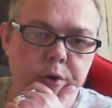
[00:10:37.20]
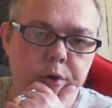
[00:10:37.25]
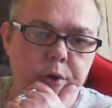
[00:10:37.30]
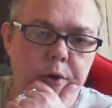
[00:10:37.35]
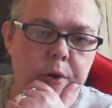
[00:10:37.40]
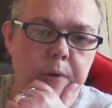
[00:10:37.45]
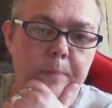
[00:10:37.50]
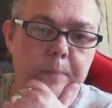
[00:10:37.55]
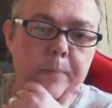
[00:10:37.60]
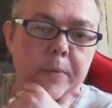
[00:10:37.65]

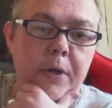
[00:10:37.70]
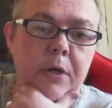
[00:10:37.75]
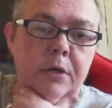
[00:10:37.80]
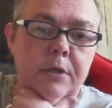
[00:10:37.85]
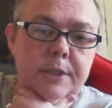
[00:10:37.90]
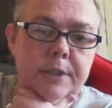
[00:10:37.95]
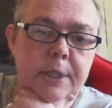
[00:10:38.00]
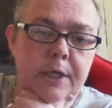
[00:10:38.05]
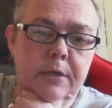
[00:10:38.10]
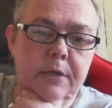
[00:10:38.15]

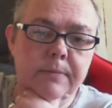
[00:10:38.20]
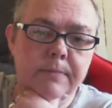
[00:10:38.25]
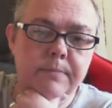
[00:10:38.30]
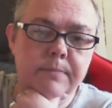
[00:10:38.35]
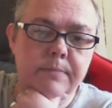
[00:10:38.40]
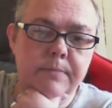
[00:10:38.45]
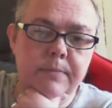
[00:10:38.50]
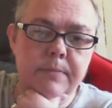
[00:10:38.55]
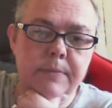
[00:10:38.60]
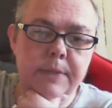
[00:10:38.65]
border,
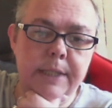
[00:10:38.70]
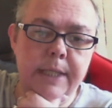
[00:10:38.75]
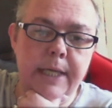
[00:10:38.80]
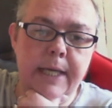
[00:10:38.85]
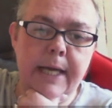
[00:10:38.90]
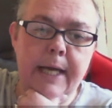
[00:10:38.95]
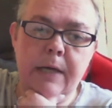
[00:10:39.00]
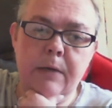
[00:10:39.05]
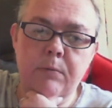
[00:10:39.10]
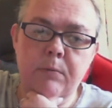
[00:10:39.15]
the
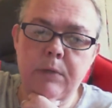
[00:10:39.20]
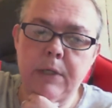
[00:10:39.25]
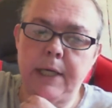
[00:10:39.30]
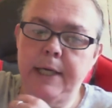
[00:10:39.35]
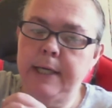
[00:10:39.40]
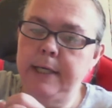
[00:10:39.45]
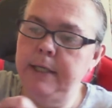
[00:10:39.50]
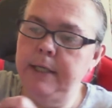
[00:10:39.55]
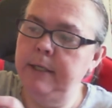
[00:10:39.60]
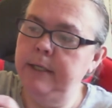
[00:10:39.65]

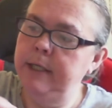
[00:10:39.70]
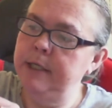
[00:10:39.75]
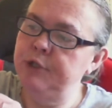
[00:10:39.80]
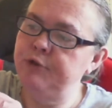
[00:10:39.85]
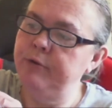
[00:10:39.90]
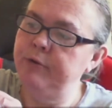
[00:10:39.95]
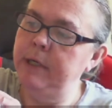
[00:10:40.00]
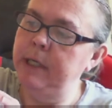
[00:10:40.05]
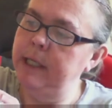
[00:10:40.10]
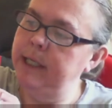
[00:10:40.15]
outline is
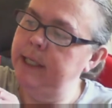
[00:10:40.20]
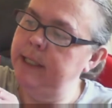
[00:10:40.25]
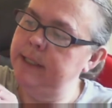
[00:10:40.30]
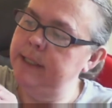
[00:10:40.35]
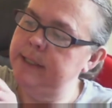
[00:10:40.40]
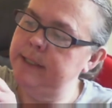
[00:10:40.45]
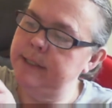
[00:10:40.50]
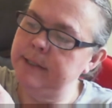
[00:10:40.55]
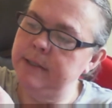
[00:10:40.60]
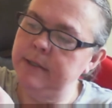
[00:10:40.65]
released,